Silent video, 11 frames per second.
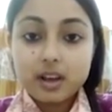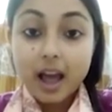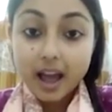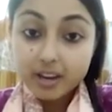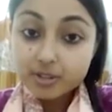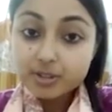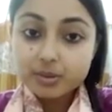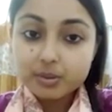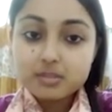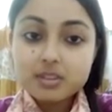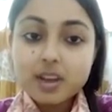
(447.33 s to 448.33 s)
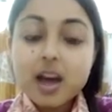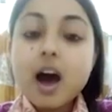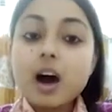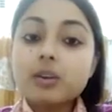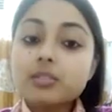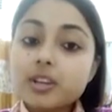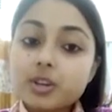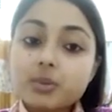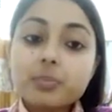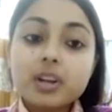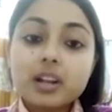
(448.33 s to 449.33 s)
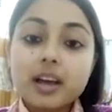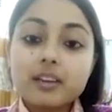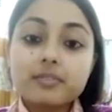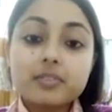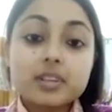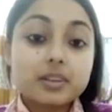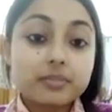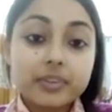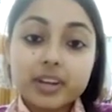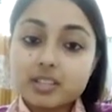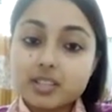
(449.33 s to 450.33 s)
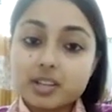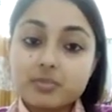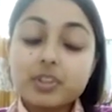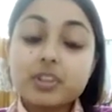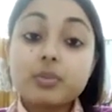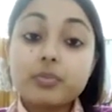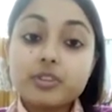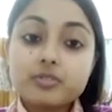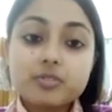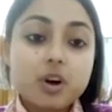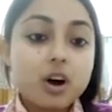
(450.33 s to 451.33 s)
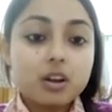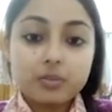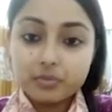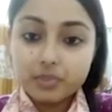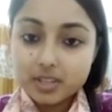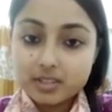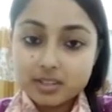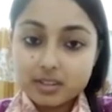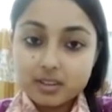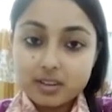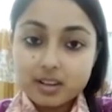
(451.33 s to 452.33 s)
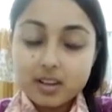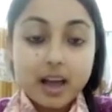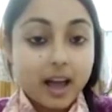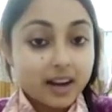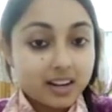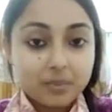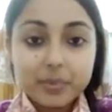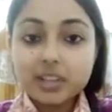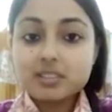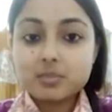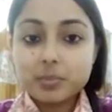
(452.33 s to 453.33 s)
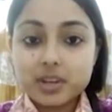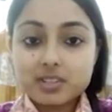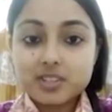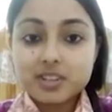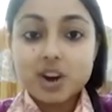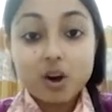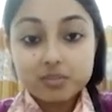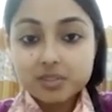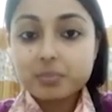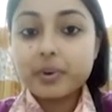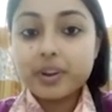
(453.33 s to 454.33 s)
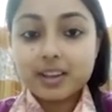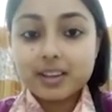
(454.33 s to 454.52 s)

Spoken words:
and shows how the human life is affected with the withdrawal of winter and commencement of spring.